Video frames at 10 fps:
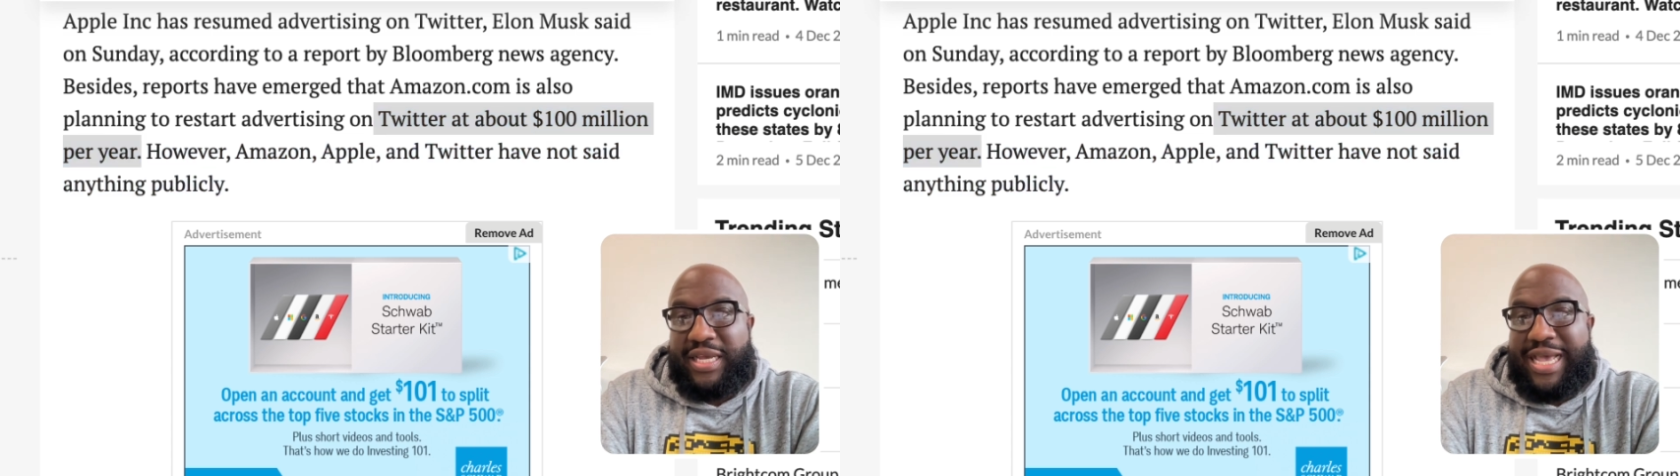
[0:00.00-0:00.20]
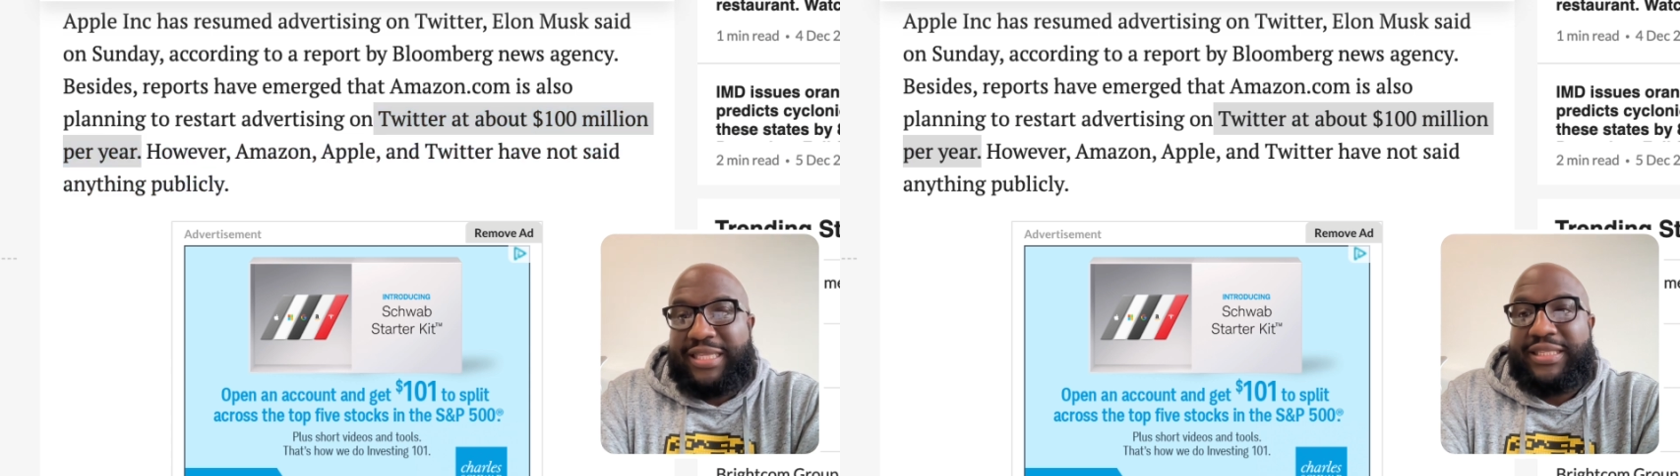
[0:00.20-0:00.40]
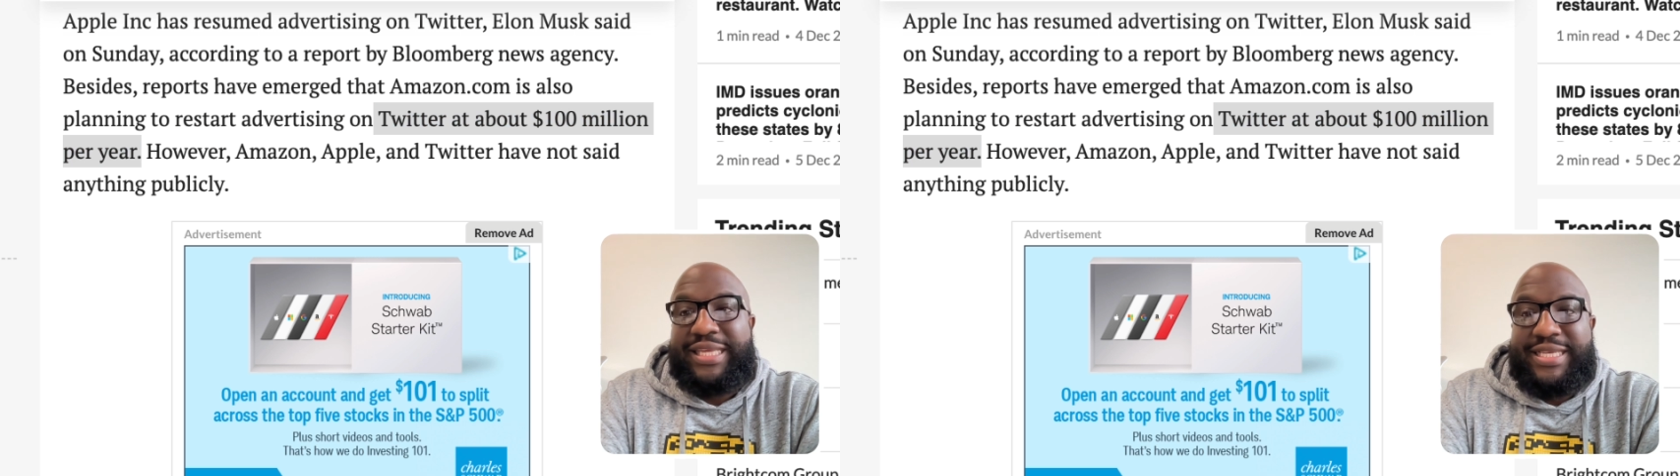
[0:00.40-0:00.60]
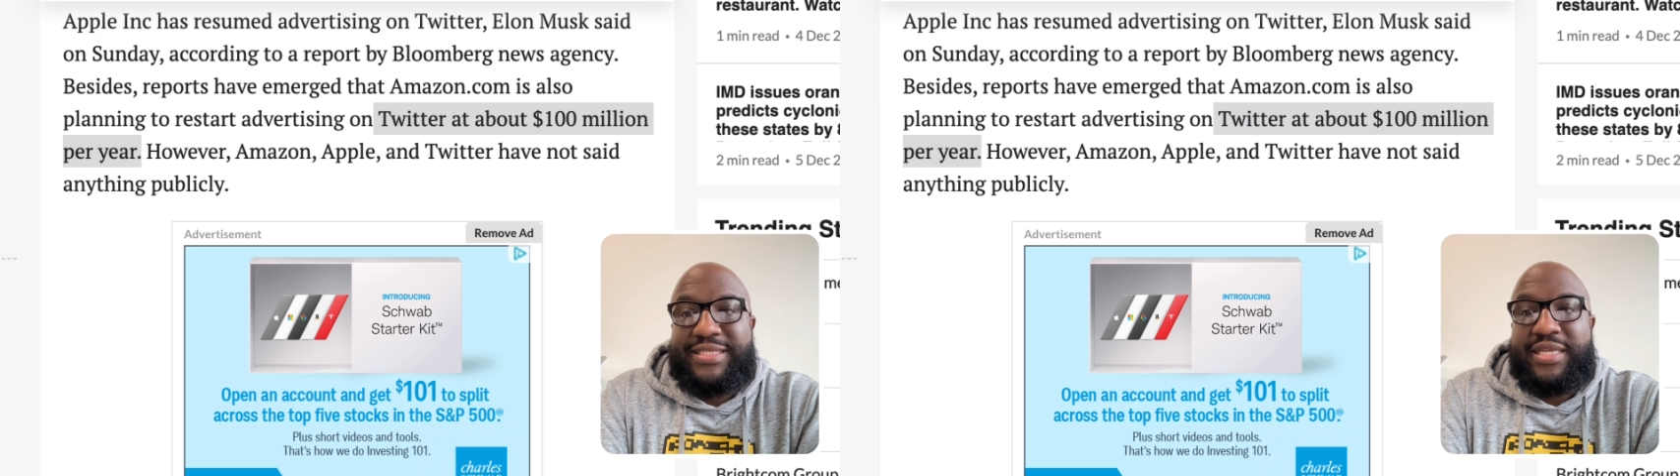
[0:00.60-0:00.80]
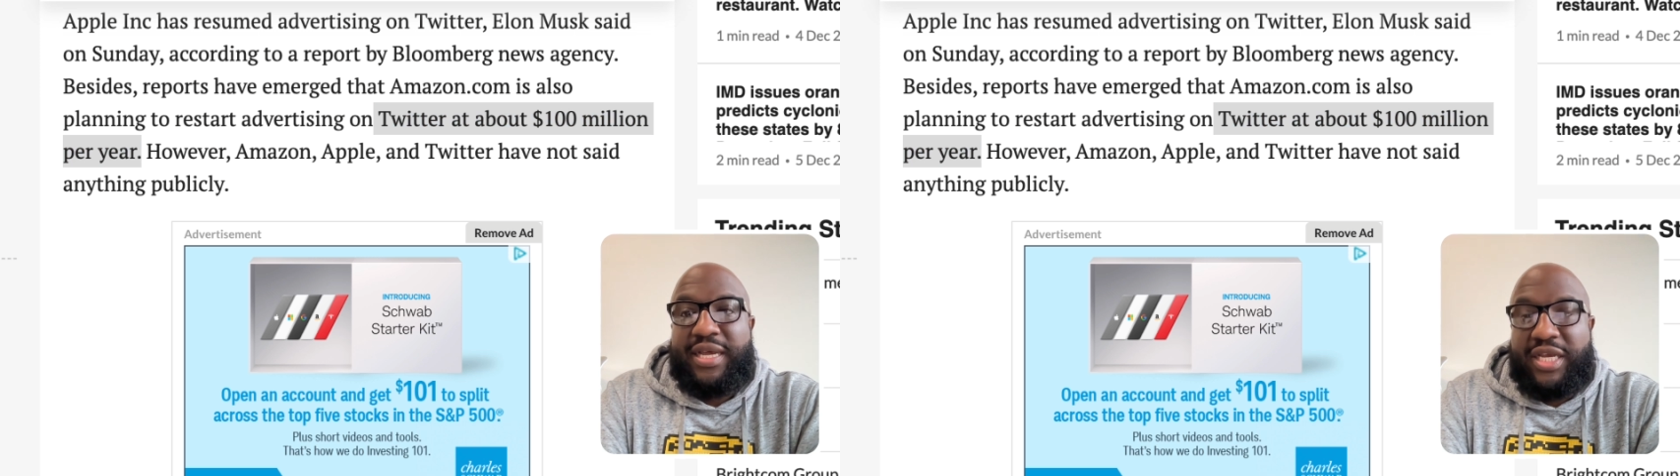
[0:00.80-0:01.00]

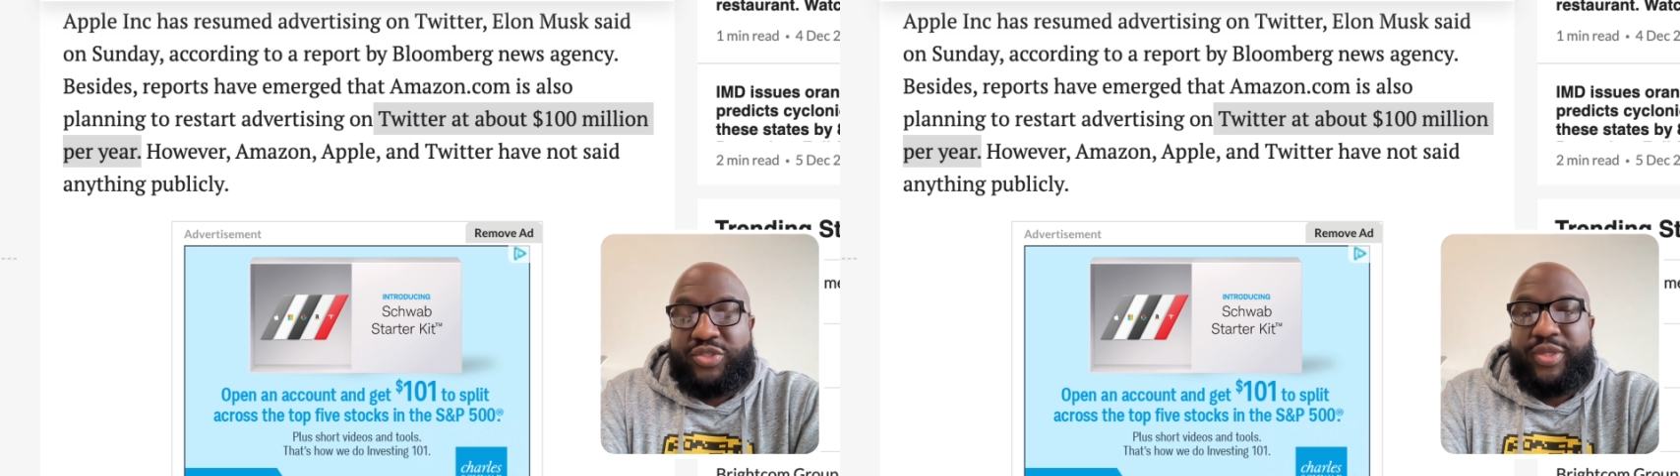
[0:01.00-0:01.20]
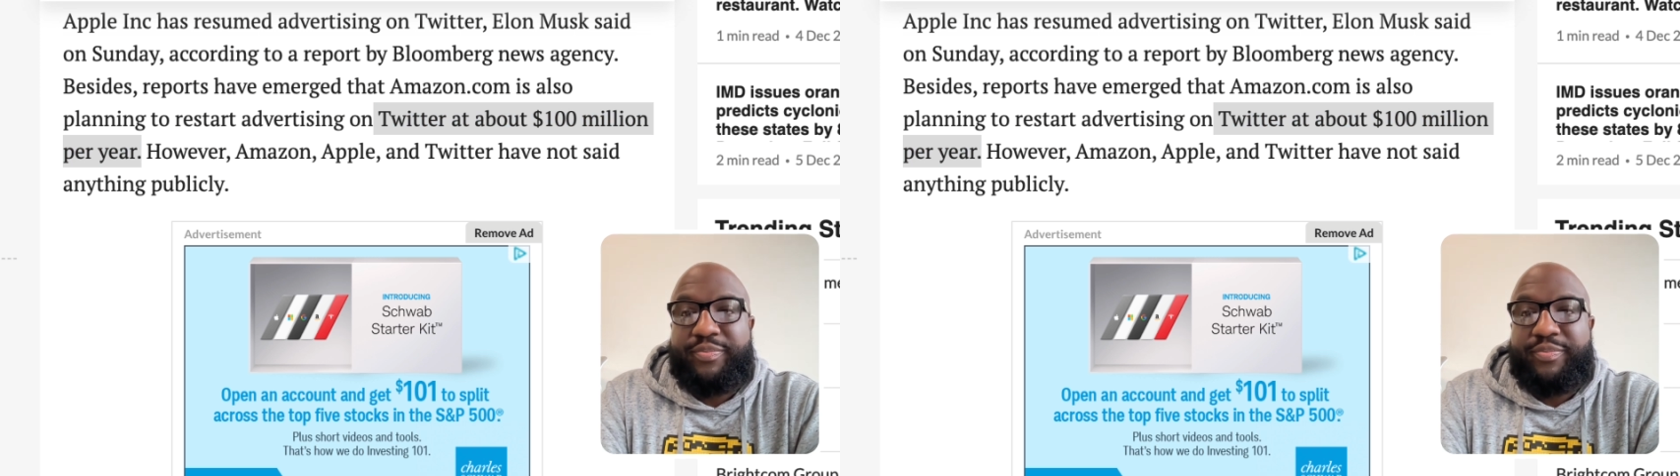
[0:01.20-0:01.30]
$100